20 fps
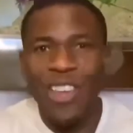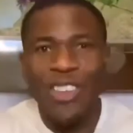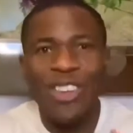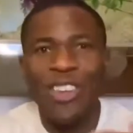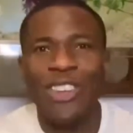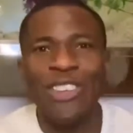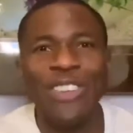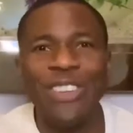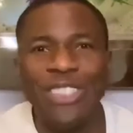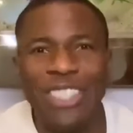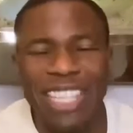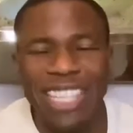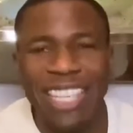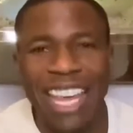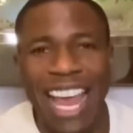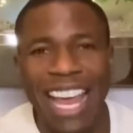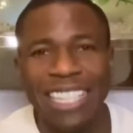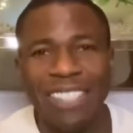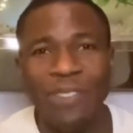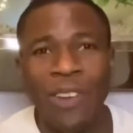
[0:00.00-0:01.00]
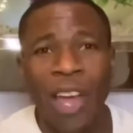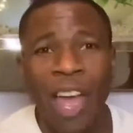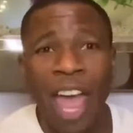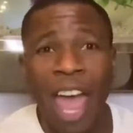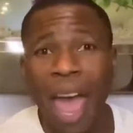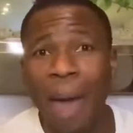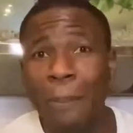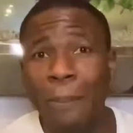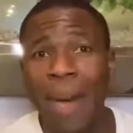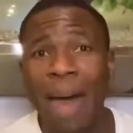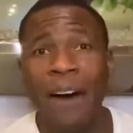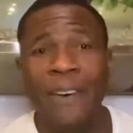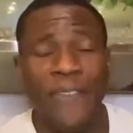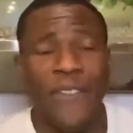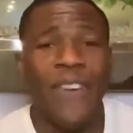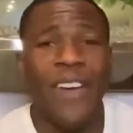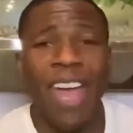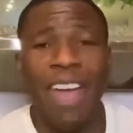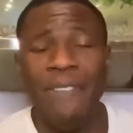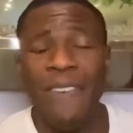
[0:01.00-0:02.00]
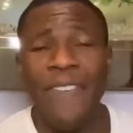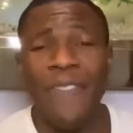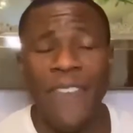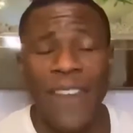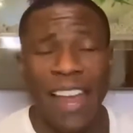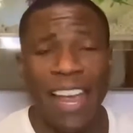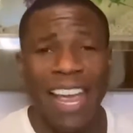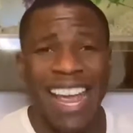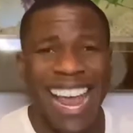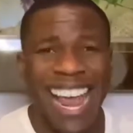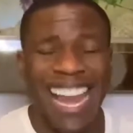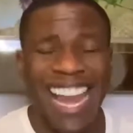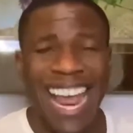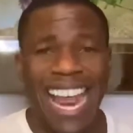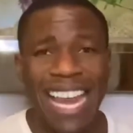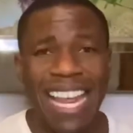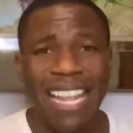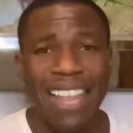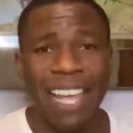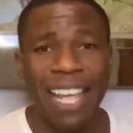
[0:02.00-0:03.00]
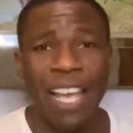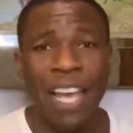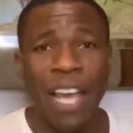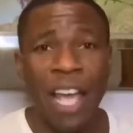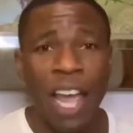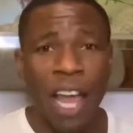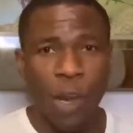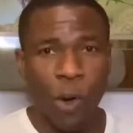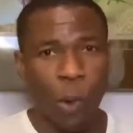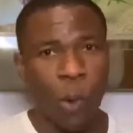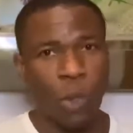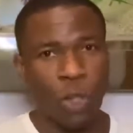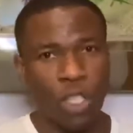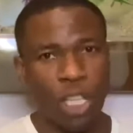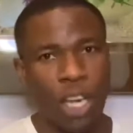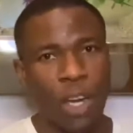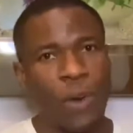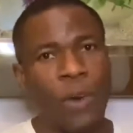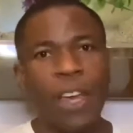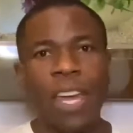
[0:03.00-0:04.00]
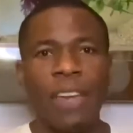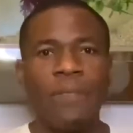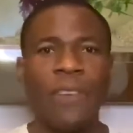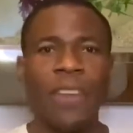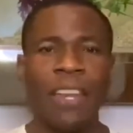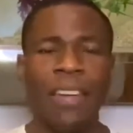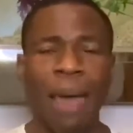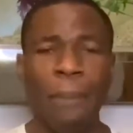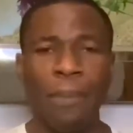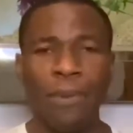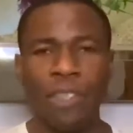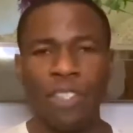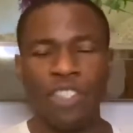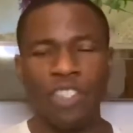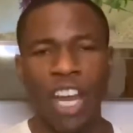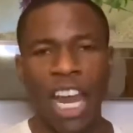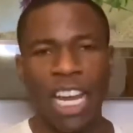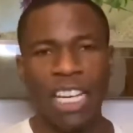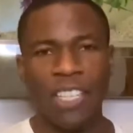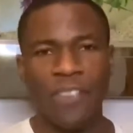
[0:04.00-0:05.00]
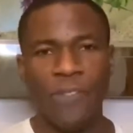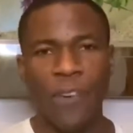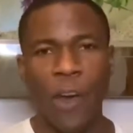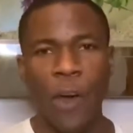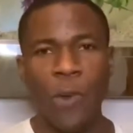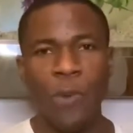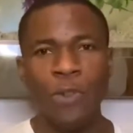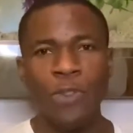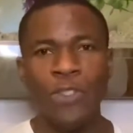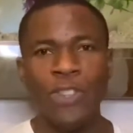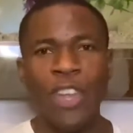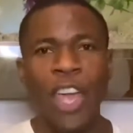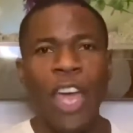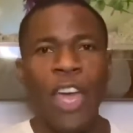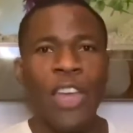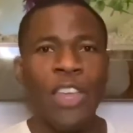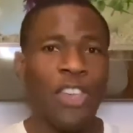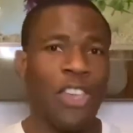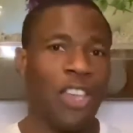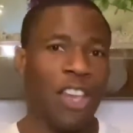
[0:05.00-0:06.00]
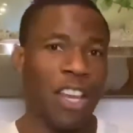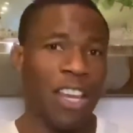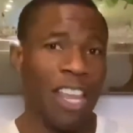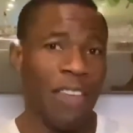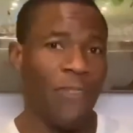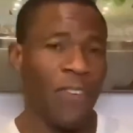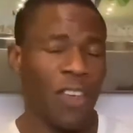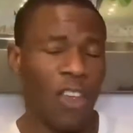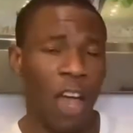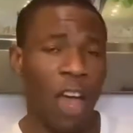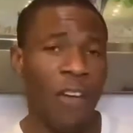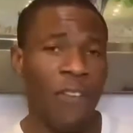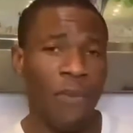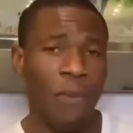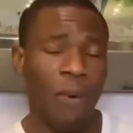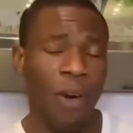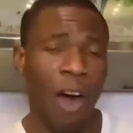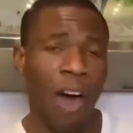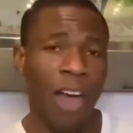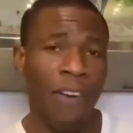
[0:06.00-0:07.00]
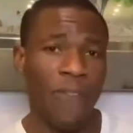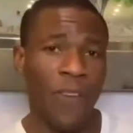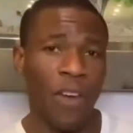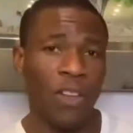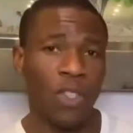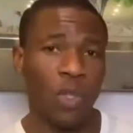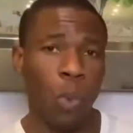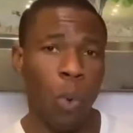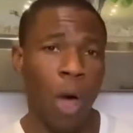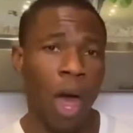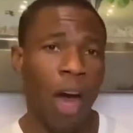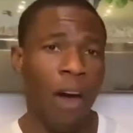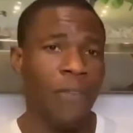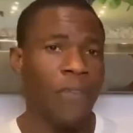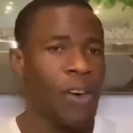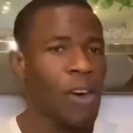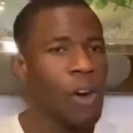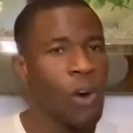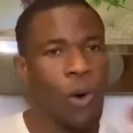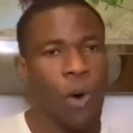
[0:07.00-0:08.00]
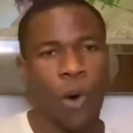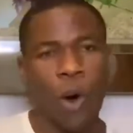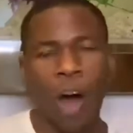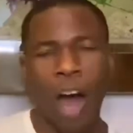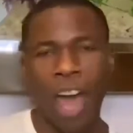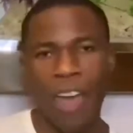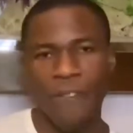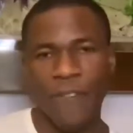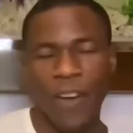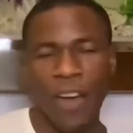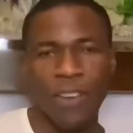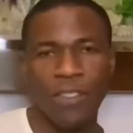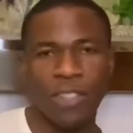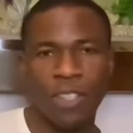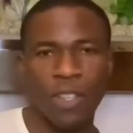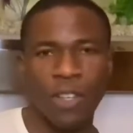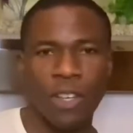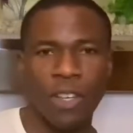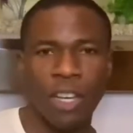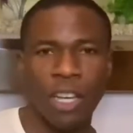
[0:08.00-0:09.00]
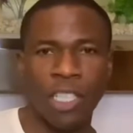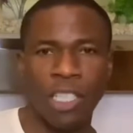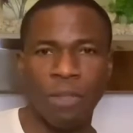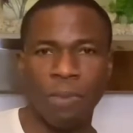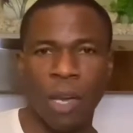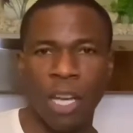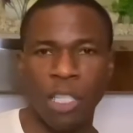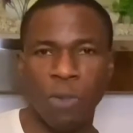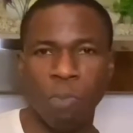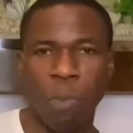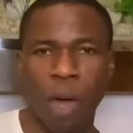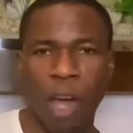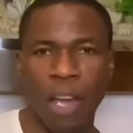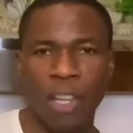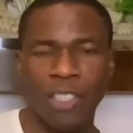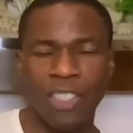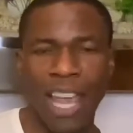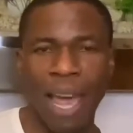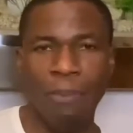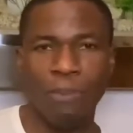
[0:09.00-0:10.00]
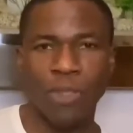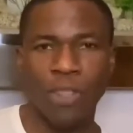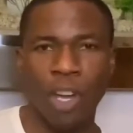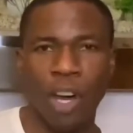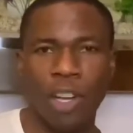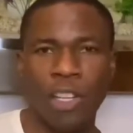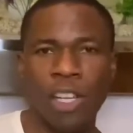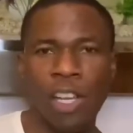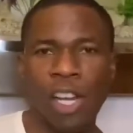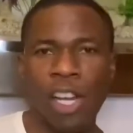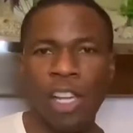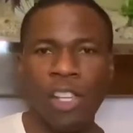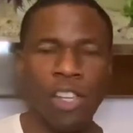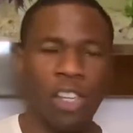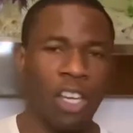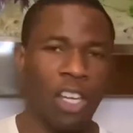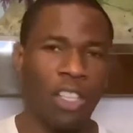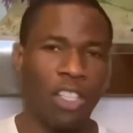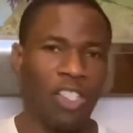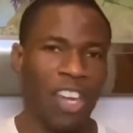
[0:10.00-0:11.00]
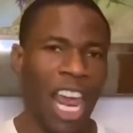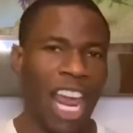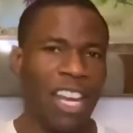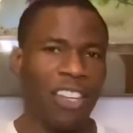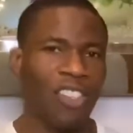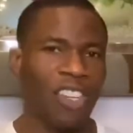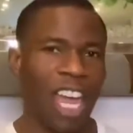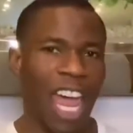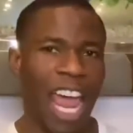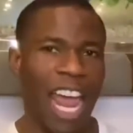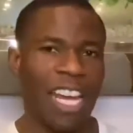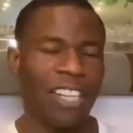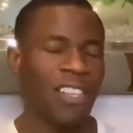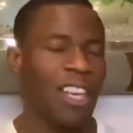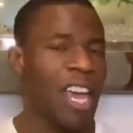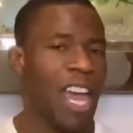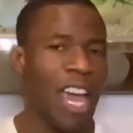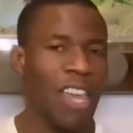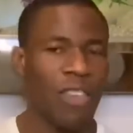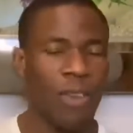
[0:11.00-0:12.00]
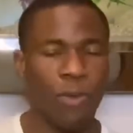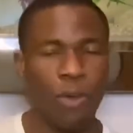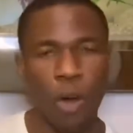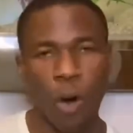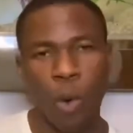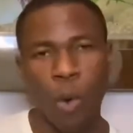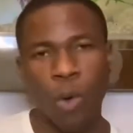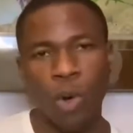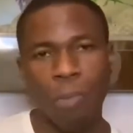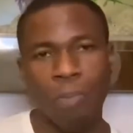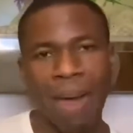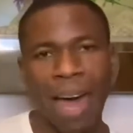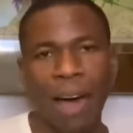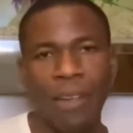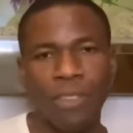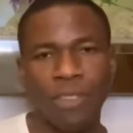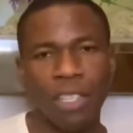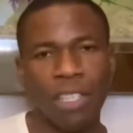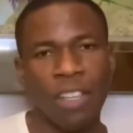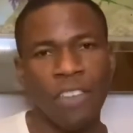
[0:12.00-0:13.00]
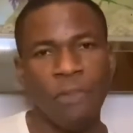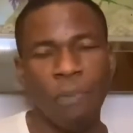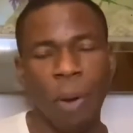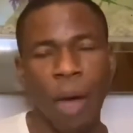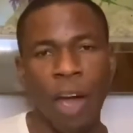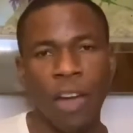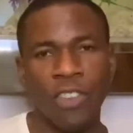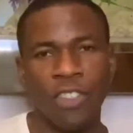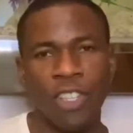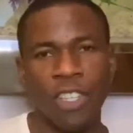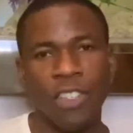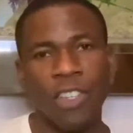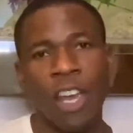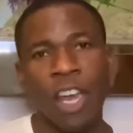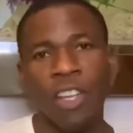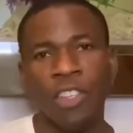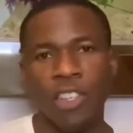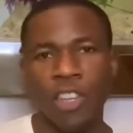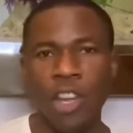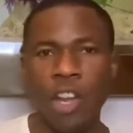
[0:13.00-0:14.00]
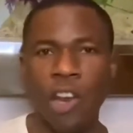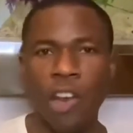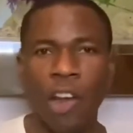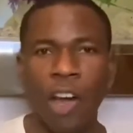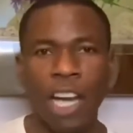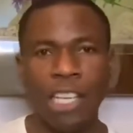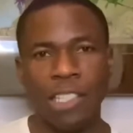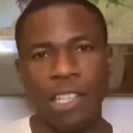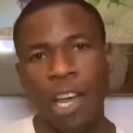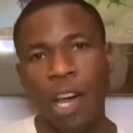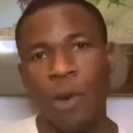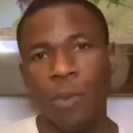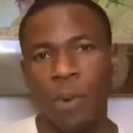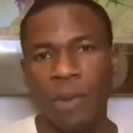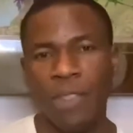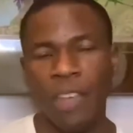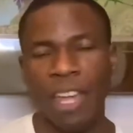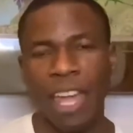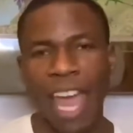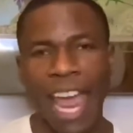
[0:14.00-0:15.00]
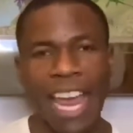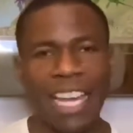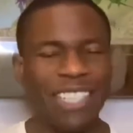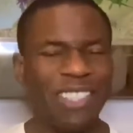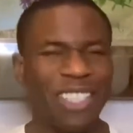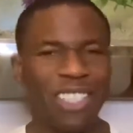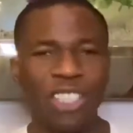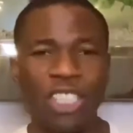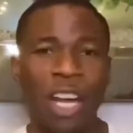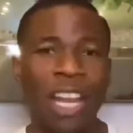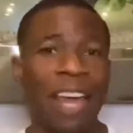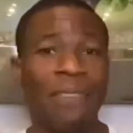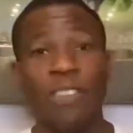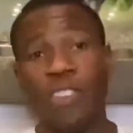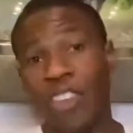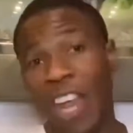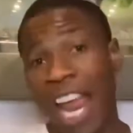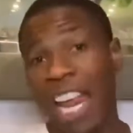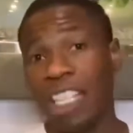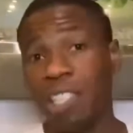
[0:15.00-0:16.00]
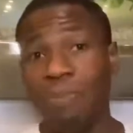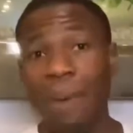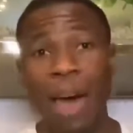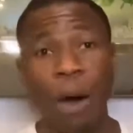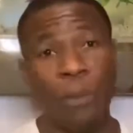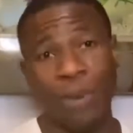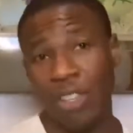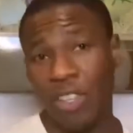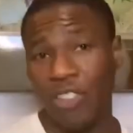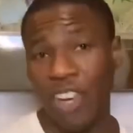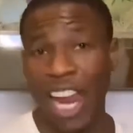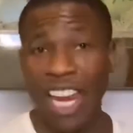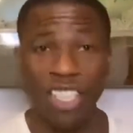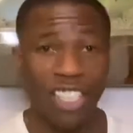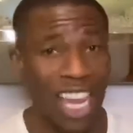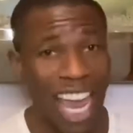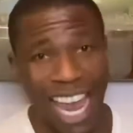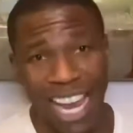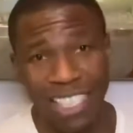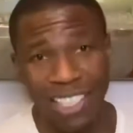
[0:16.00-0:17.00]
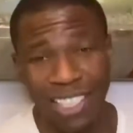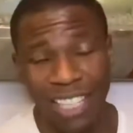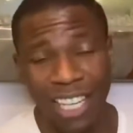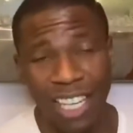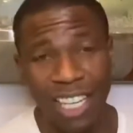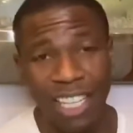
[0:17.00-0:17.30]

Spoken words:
You can use this case and mount for everything and anything. And also, if you happen to change phones, you can, if you go from an iPhone 12 or iPhone to a Samsung, you can change case and you've got all the mounts that you've purchased to utilize with the case, because you don't have to change mount when you change case.